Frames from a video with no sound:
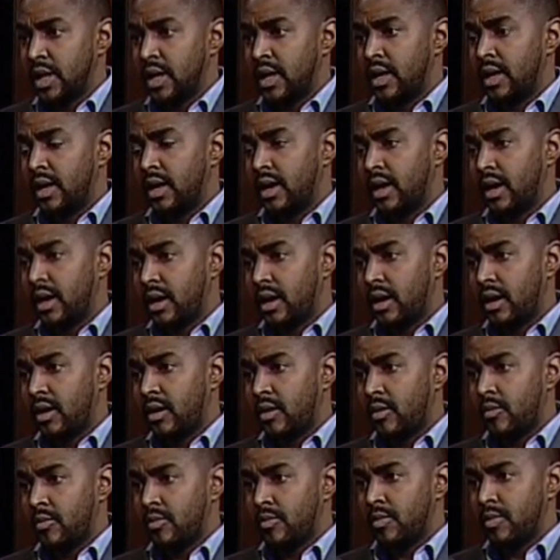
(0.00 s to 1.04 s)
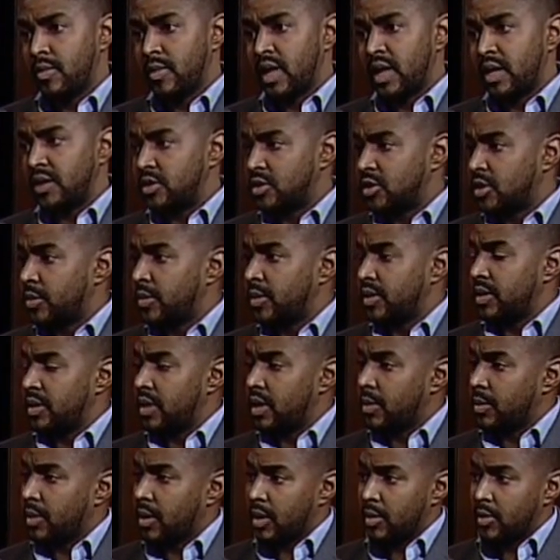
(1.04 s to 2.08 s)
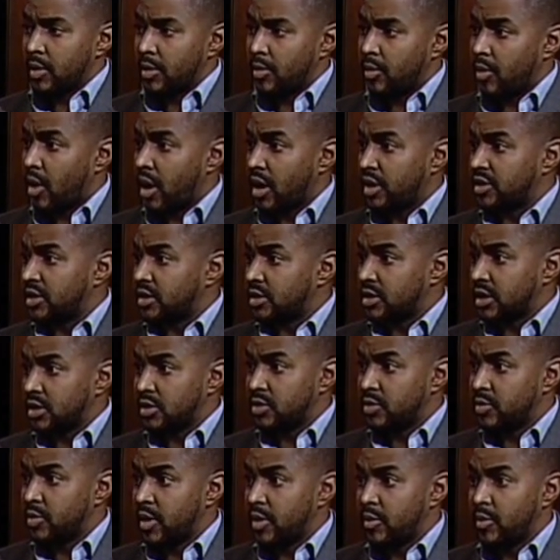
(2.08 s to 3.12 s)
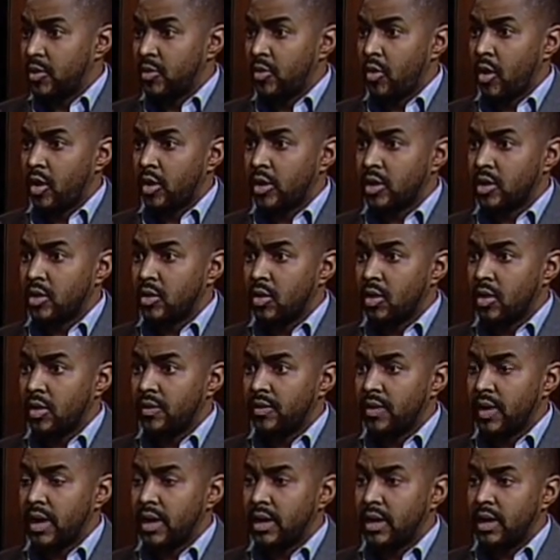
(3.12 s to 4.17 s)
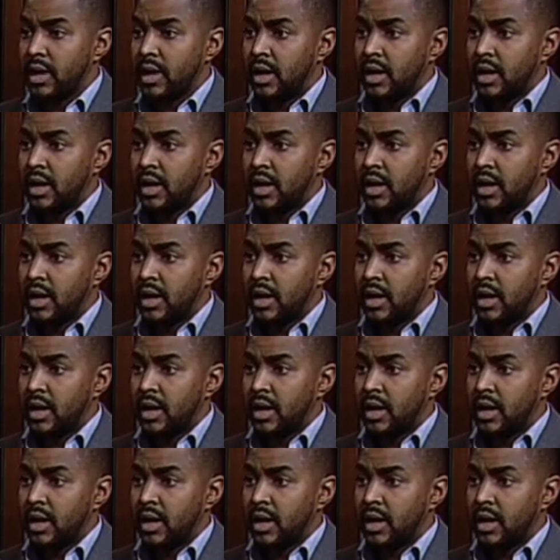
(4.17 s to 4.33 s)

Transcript: and some of the upcoming projects that you may be working on, that